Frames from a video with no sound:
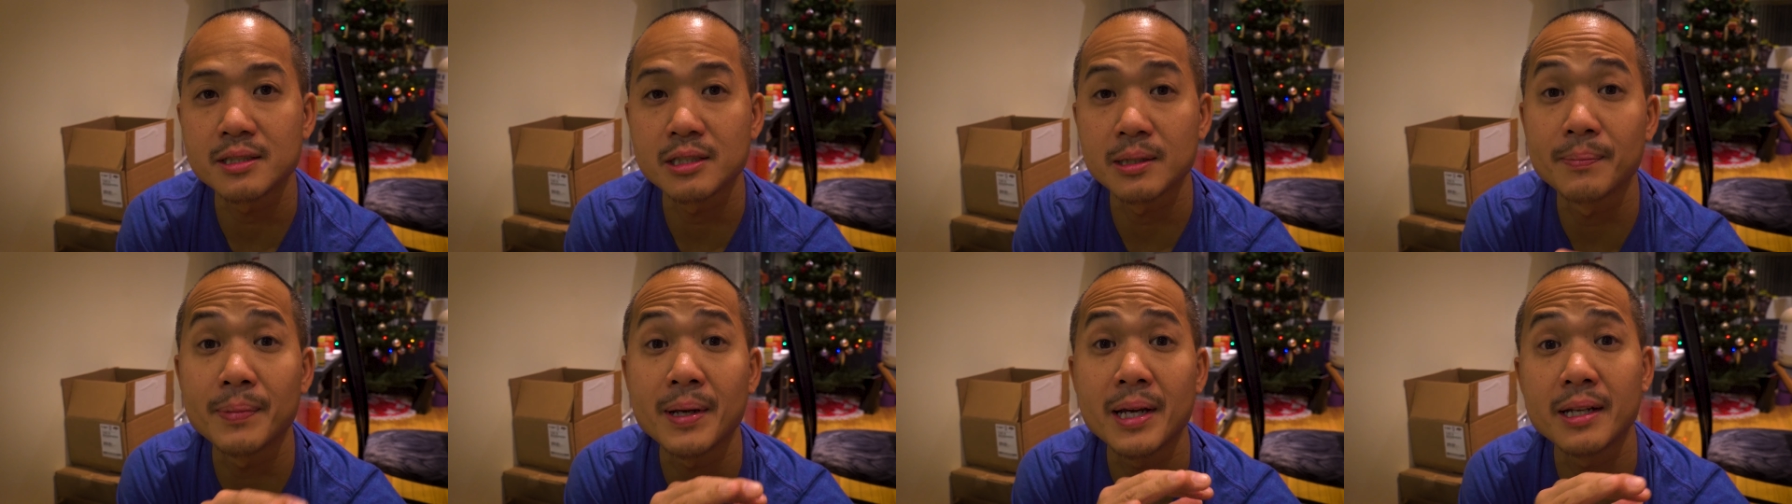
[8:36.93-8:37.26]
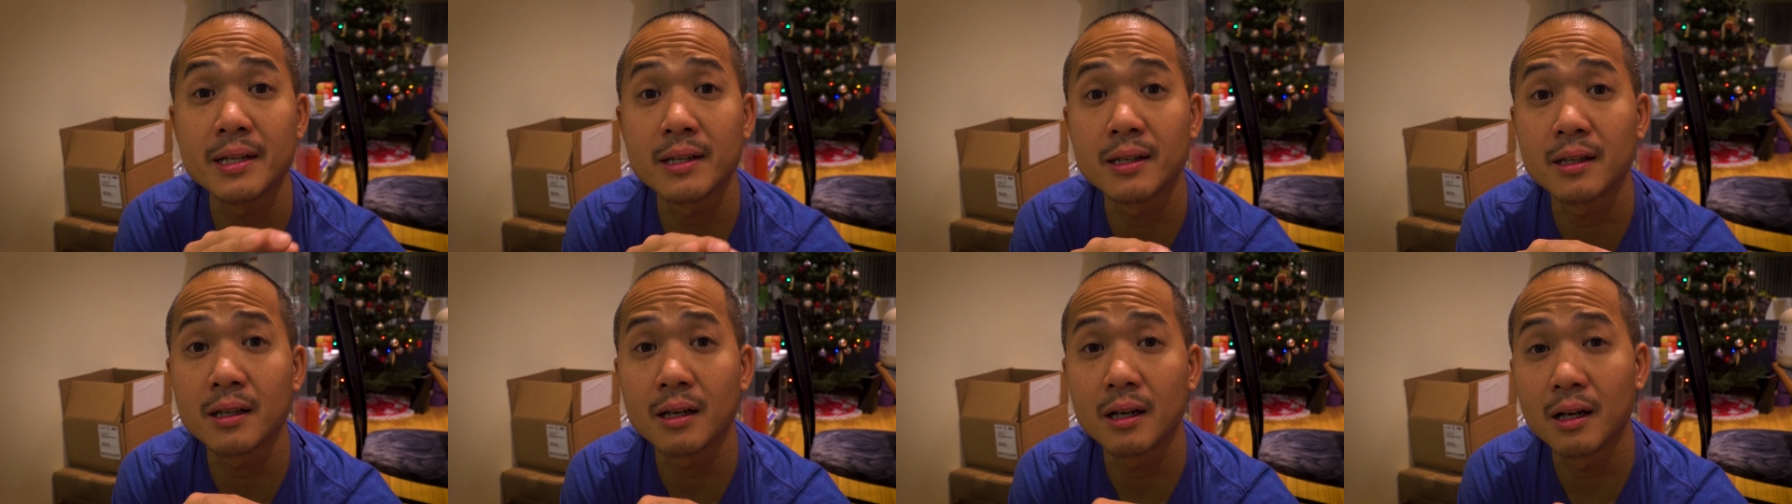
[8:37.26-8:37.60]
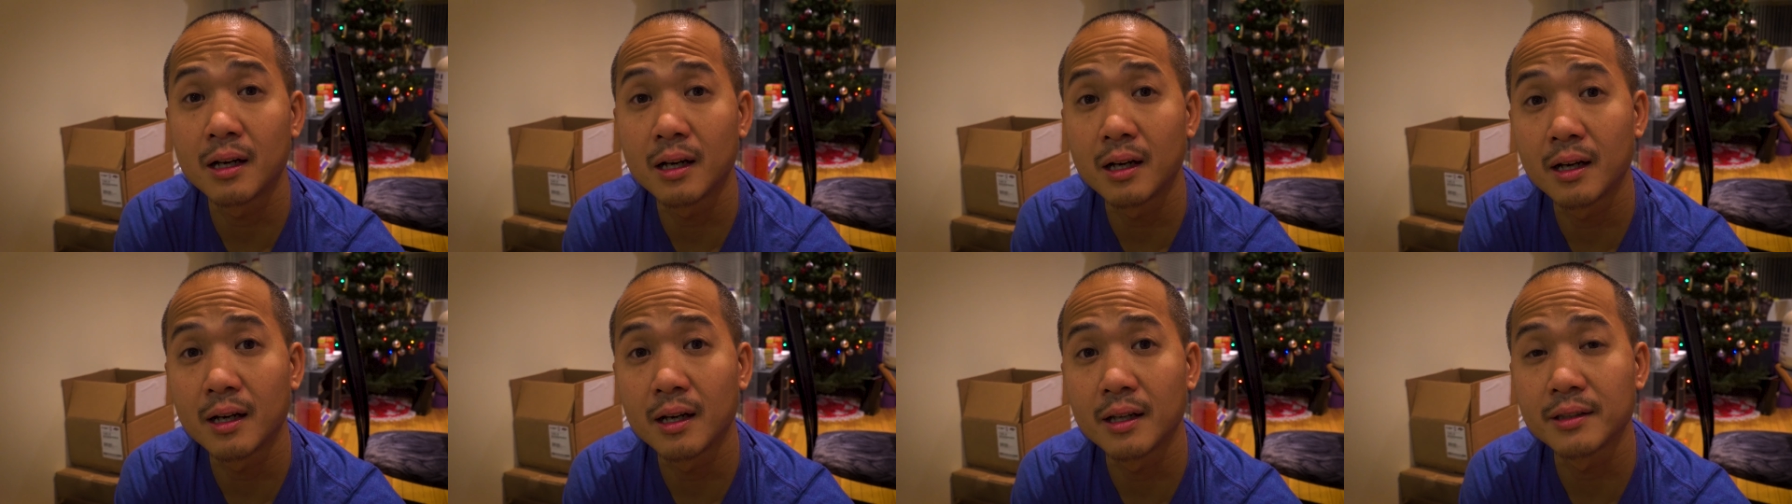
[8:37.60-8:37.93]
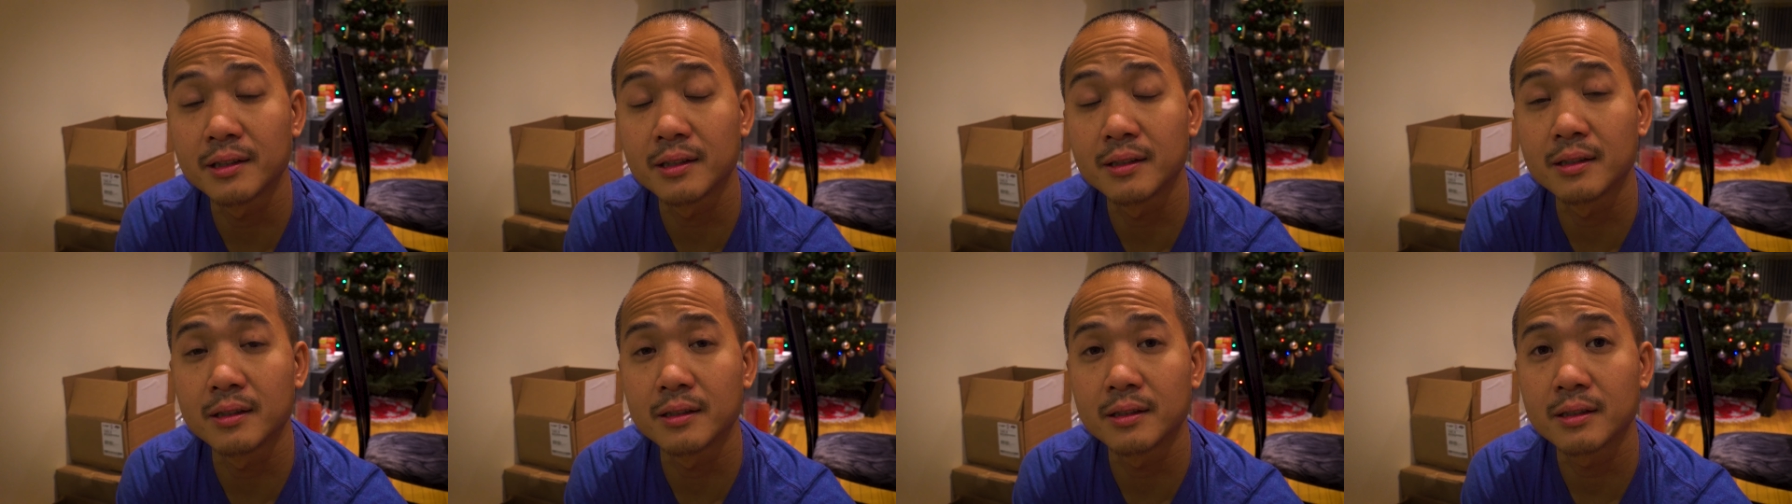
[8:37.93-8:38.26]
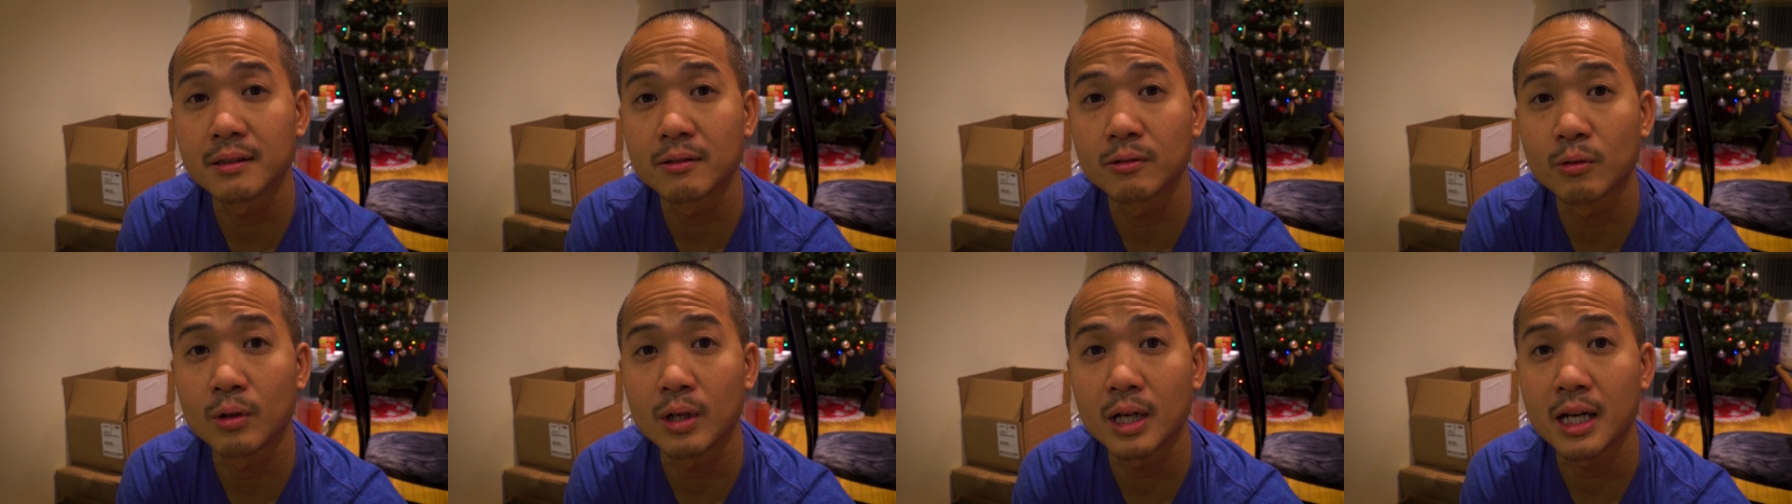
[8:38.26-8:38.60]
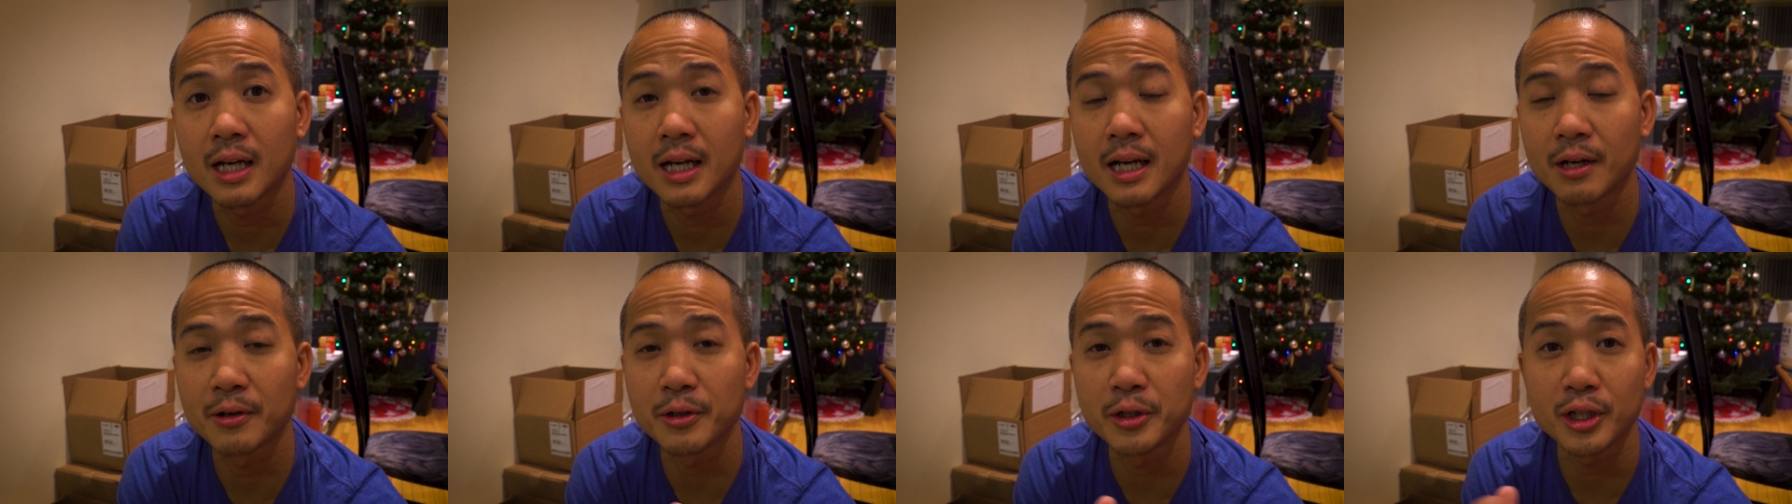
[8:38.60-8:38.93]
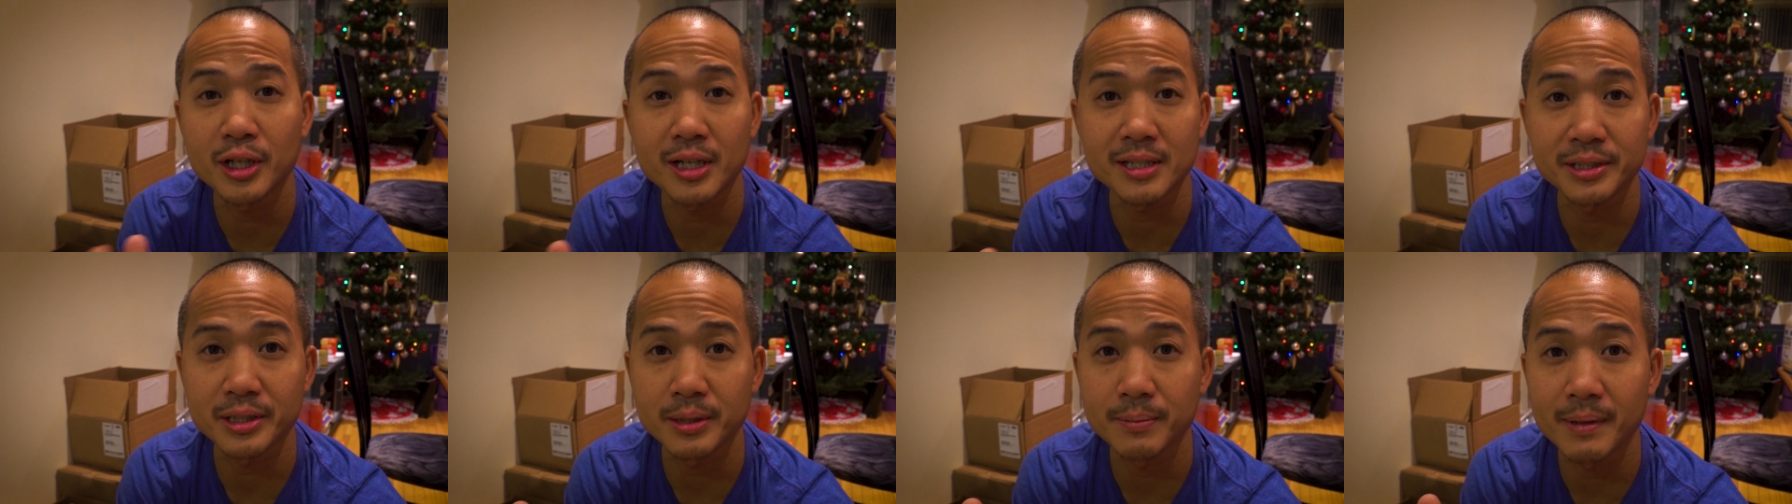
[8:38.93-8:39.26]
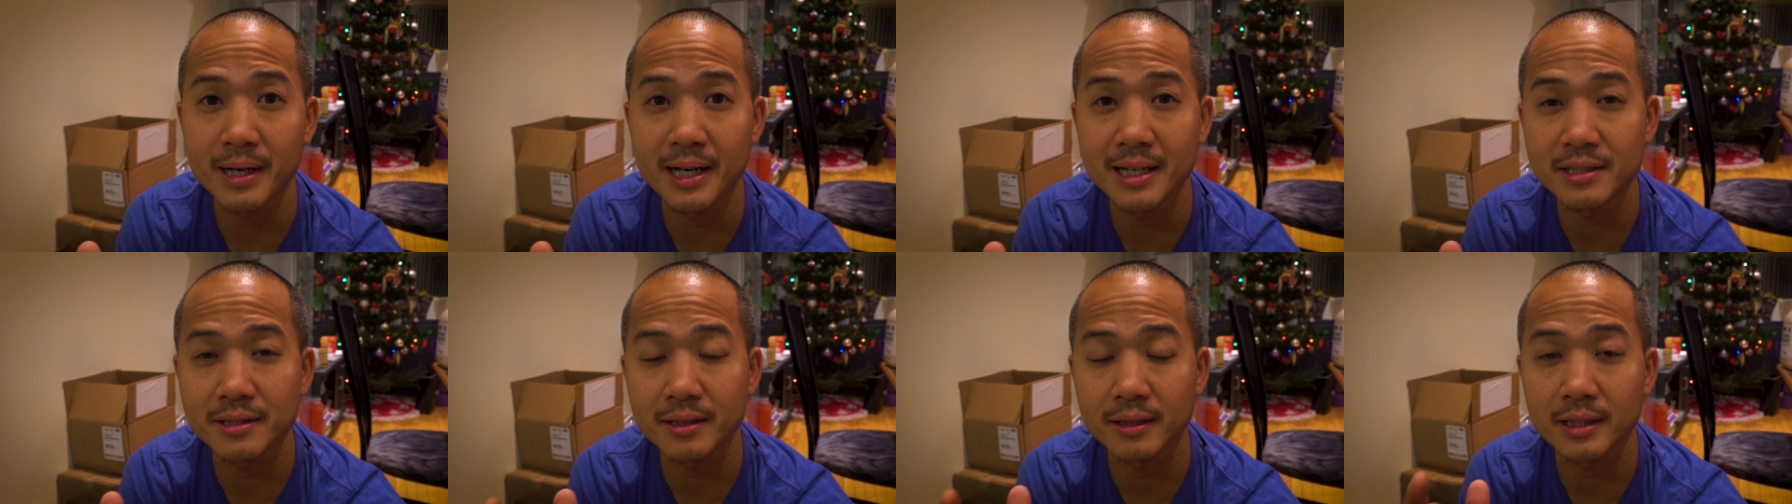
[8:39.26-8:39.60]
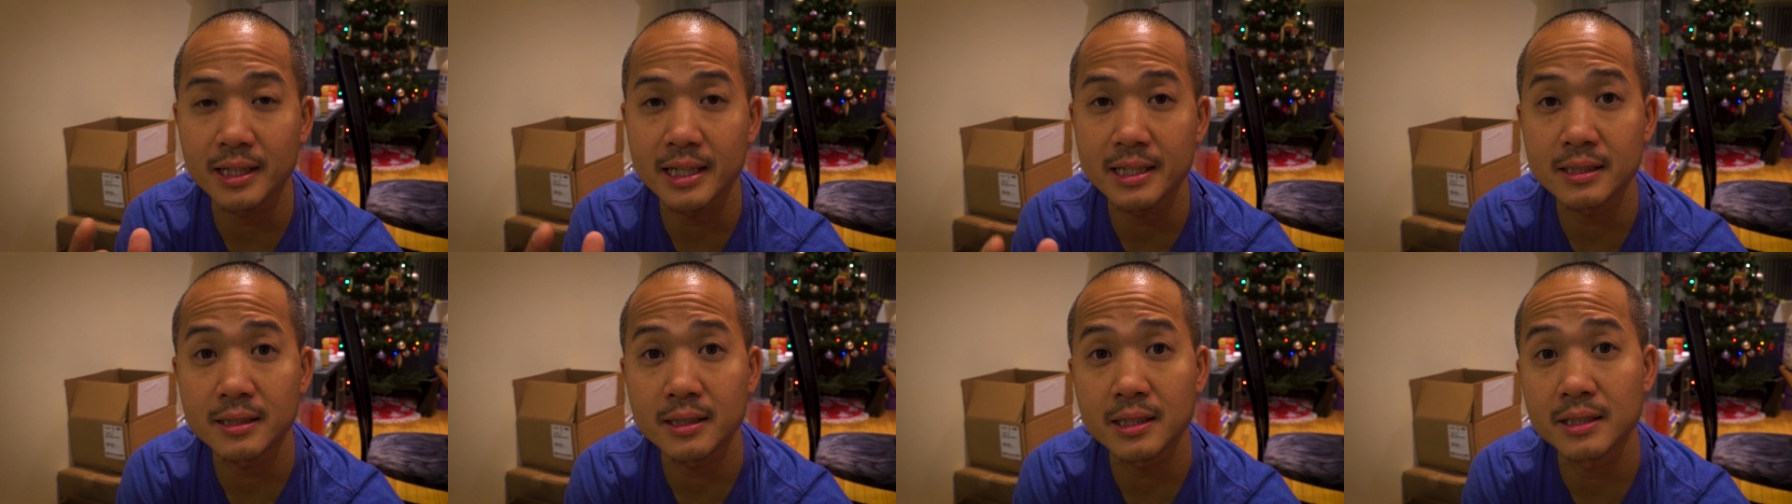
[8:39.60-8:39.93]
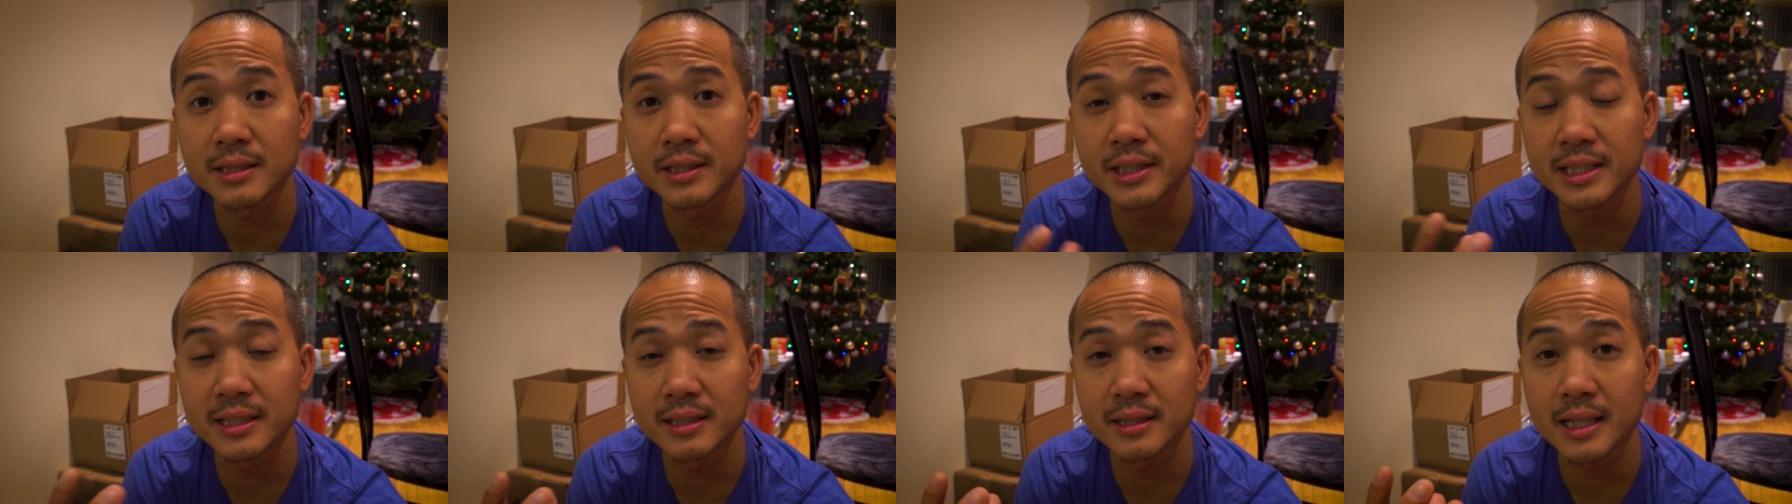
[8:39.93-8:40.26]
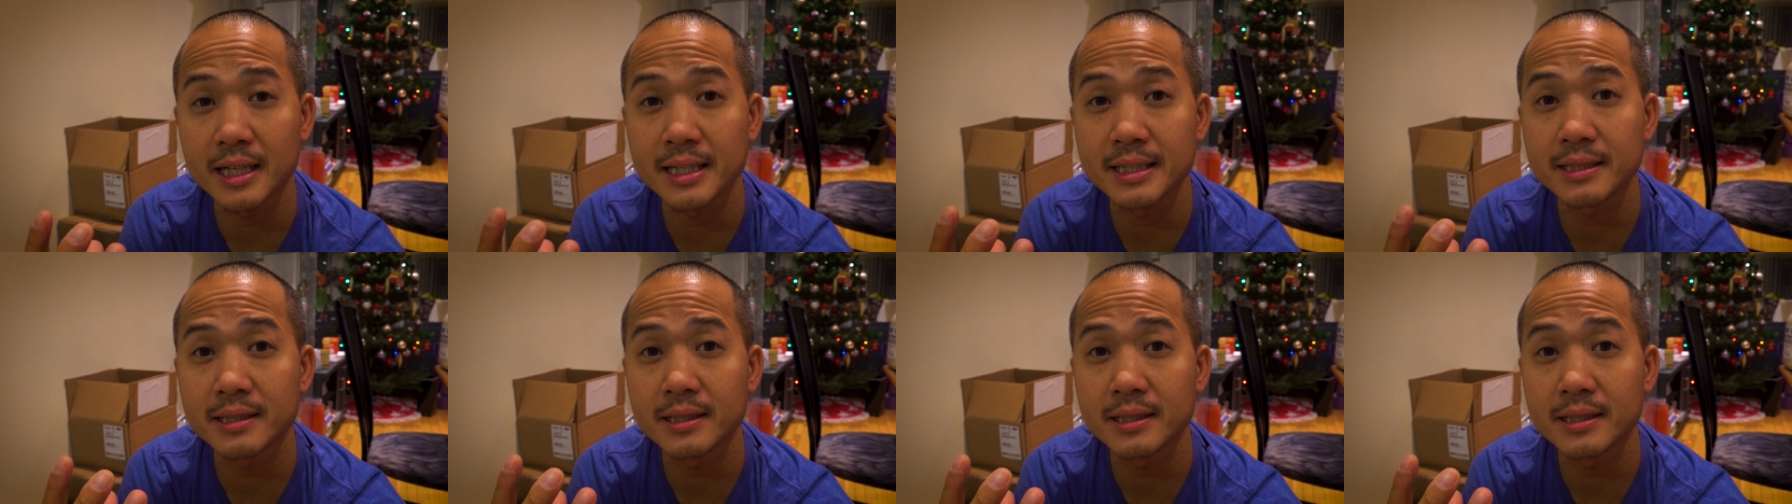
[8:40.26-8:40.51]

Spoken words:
depending on how you customize the lights. Because these